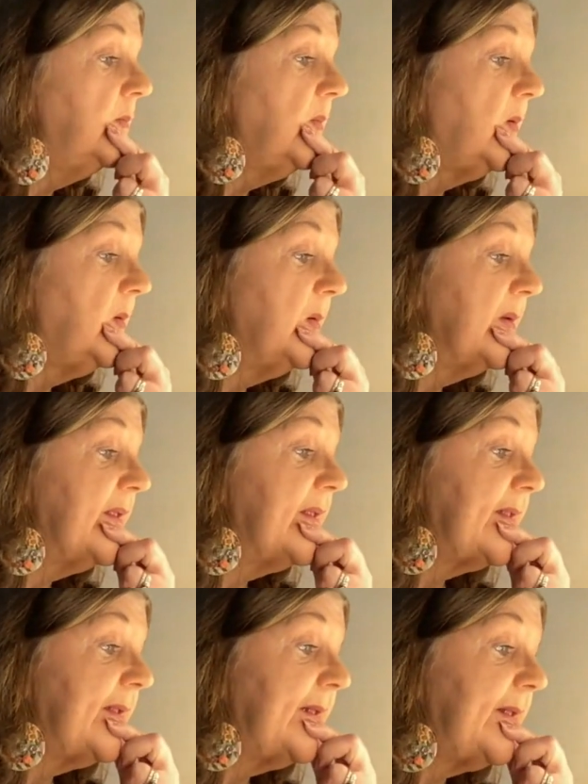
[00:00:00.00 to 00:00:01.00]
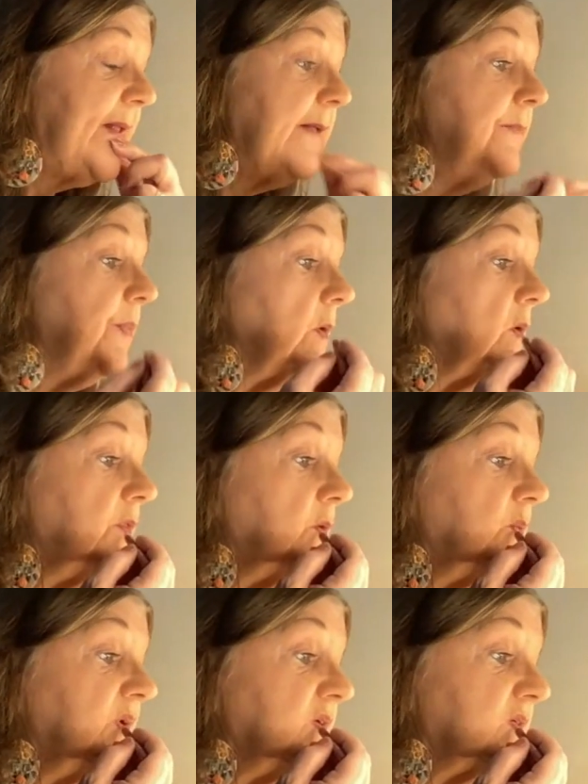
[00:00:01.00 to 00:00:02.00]
I'm always on
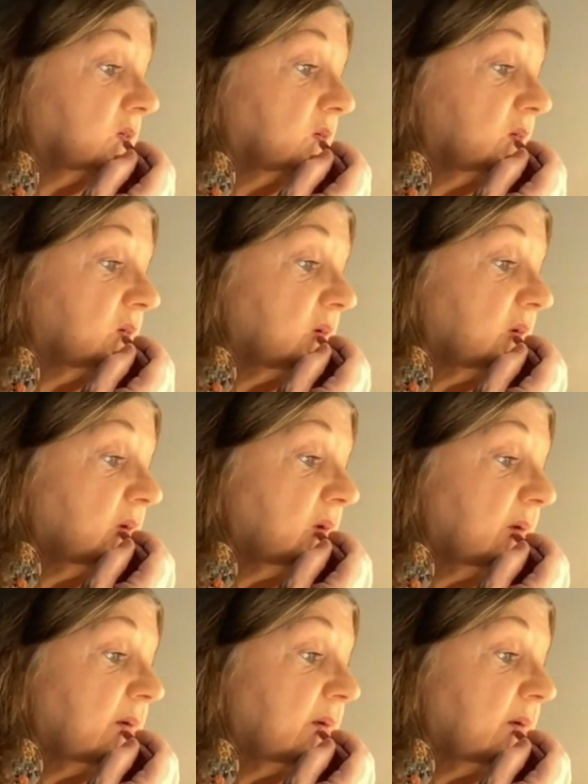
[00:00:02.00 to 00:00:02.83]
the research and